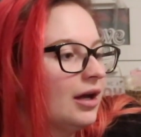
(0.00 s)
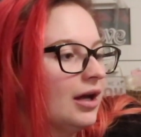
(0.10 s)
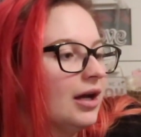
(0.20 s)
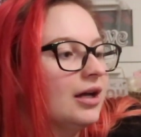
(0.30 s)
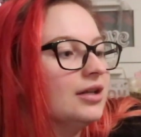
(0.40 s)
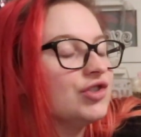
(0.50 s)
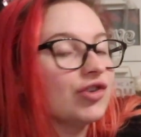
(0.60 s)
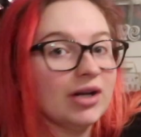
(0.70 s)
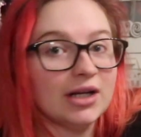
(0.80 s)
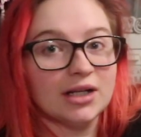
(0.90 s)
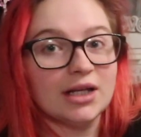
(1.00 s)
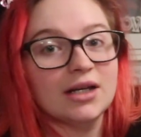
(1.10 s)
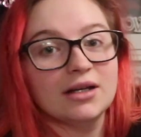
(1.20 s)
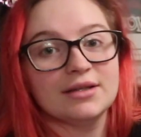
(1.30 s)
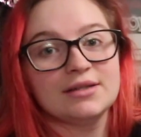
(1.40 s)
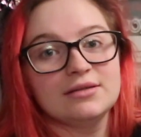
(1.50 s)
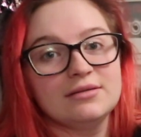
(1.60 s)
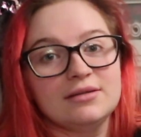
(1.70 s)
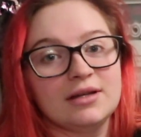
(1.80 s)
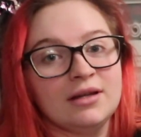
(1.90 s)
and trying to get a
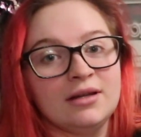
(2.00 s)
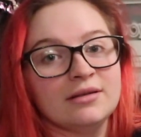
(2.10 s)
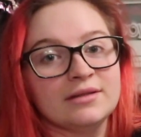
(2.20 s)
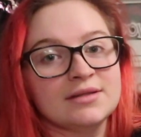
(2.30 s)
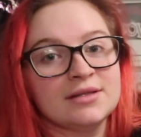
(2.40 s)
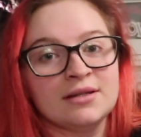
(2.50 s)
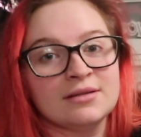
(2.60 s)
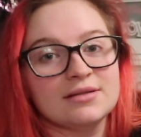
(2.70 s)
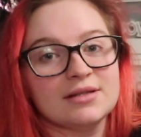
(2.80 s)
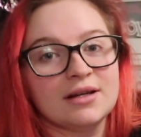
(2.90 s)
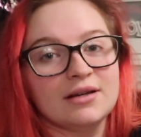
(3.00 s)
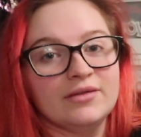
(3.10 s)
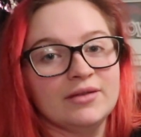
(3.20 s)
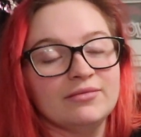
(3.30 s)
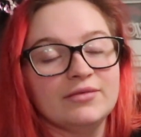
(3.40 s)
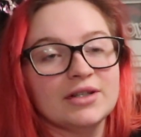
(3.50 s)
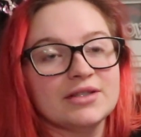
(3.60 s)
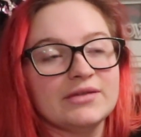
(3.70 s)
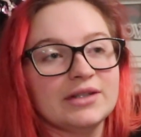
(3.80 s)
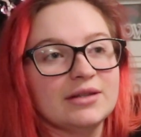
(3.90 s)
coherent sentence out of him
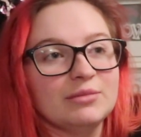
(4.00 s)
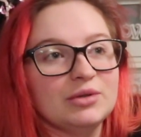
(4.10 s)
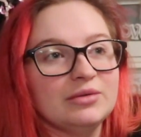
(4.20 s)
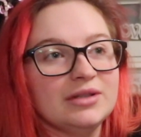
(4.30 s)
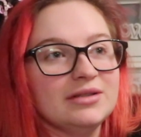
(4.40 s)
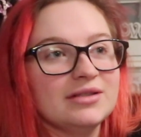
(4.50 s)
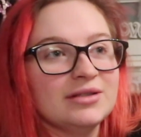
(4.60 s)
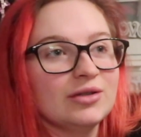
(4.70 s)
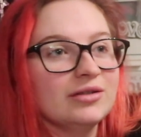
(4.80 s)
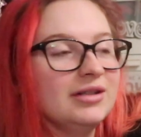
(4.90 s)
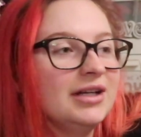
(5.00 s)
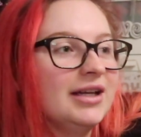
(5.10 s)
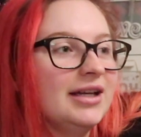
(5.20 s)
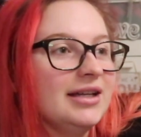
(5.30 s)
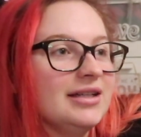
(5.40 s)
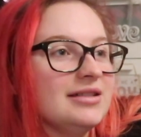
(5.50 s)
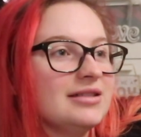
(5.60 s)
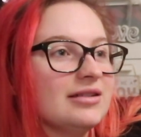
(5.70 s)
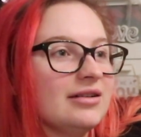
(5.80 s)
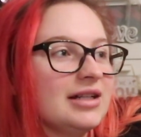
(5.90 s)
first thing in the morning is not
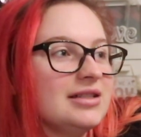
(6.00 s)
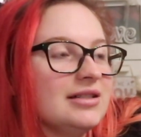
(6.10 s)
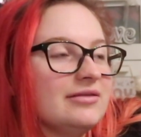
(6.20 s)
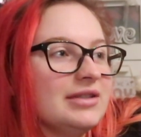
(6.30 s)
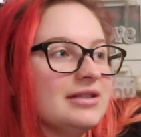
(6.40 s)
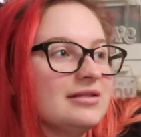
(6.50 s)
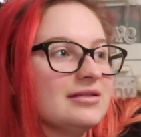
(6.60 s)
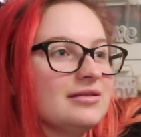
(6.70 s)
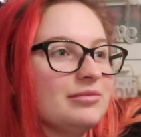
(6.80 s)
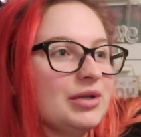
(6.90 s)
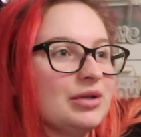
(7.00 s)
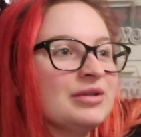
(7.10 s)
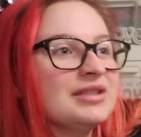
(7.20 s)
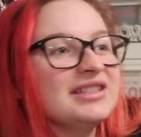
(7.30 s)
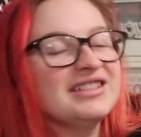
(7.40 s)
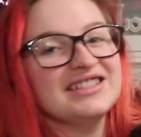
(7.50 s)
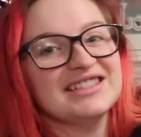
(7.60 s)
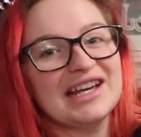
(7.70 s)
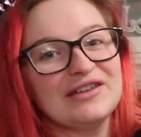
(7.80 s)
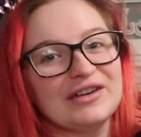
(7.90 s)
his idea, is because in his
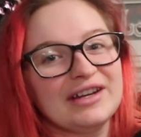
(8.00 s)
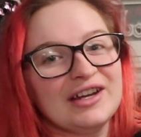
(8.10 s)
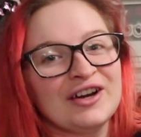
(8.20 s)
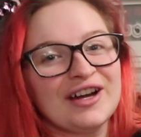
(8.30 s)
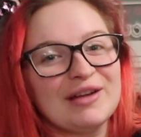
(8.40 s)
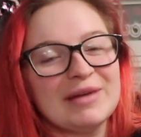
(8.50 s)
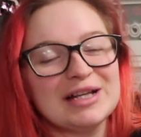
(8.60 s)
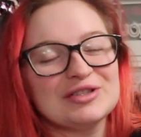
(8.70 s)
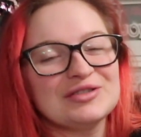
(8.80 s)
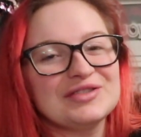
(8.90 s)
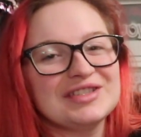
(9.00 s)
area he can't get McDonald's